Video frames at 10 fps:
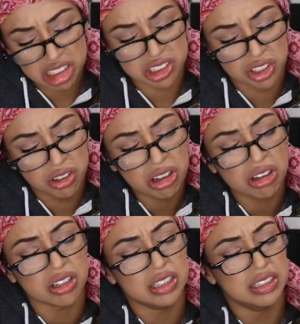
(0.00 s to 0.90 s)
It is
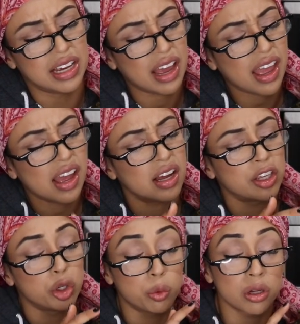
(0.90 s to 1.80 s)
good, eh?
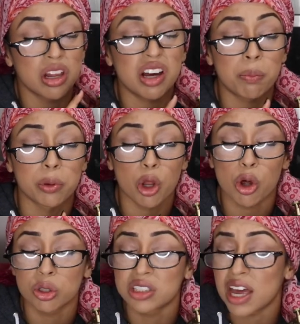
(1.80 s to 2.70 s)
You will
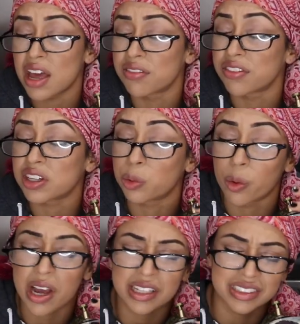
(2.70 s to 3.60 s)
upload every
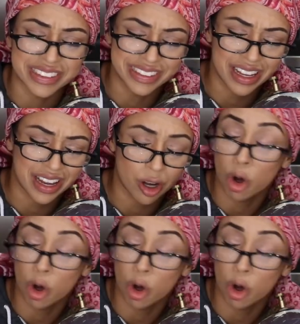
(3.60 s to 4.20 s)
Wednesday.